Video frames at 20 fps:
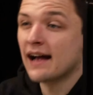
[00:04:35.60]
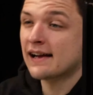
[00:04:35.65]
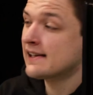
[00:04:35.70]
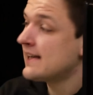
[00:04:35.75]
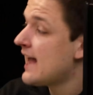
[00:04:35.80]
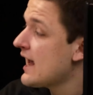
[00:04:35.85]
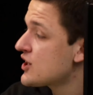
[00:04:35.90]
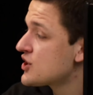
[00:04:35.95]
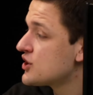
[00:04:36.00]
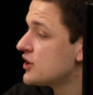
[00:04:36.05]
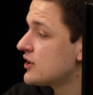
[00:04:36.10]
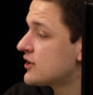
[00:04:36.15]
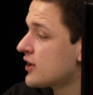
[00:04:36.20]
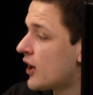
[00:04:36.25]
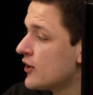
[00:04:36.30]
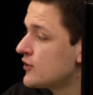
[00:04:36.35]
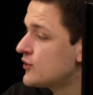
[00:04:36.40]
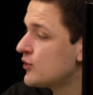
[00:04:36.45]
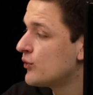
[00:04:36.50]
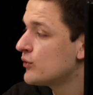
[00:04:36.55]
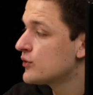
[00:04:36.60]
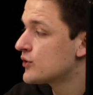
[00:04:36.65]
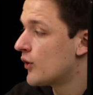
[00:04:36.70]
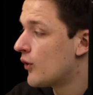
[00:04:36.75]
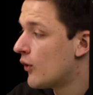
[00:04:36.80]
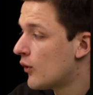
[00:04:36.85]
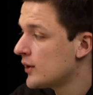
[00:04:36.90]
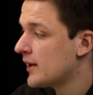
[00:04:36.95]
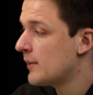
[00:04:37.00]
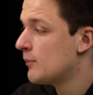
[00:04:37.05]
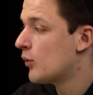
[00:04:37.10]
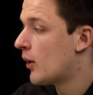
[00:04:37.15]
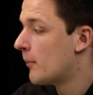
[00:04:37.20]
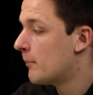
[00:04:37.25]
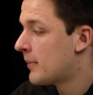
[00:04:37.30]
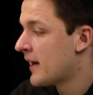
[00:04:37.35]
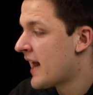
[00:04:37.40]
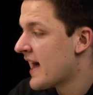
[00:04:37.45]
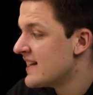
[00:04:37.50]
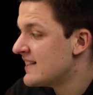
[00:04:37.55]
a collection of titles all in one
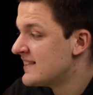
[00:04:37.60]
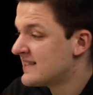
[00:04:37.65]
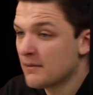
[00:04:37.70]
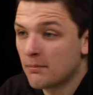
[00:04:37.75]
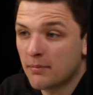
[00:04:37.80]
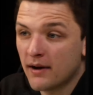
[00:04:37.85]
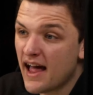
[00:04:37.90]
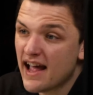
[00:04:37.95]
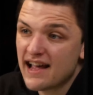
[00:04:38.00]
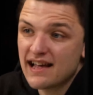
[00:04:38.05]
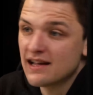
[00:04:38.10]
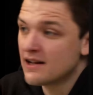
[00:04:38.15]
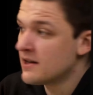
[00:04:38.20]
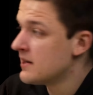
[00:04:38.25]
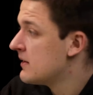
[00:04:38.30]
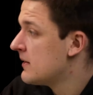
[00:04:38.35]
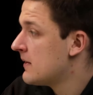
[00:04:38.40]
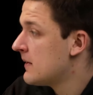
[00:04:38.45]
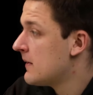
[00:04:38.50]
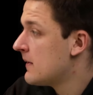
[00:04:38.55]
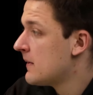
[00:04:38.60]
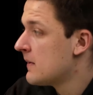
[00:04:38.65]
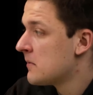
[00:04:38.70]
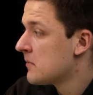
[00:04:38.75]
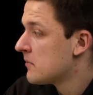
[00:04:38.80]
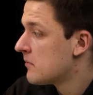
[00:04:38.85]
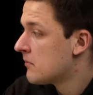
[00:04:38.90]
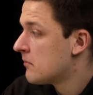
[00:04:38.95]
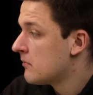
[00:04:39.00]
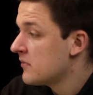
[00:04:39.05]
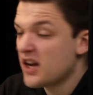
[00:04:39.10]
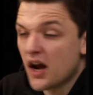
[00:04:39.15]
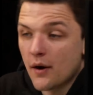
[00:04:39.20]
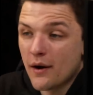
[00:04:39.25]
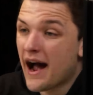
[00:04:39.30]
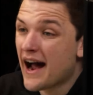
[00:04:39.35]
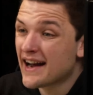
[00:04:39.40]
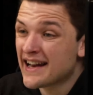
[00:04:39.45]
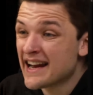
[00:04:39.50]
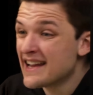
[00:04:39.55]
place to play,
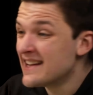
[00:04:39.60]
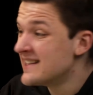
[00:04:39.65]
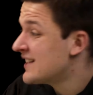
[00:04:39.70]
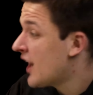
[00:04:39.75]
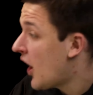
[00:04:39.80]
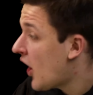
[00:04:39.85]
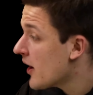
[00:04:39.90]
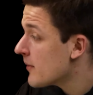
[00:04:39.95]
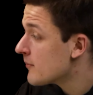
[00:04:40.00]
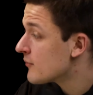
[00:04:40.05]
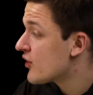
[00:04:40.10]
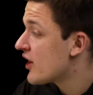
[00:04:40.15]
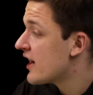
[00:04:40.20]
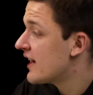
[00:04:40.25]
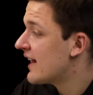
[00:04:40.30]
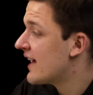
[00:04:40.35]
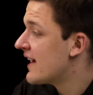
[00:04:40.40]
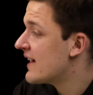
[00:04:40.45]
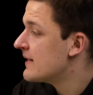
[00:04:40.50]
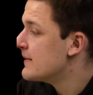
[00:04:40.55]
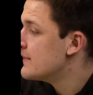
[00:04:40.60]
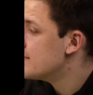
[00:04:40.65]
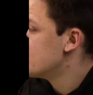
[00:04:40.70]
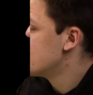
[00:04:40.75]
at any time really.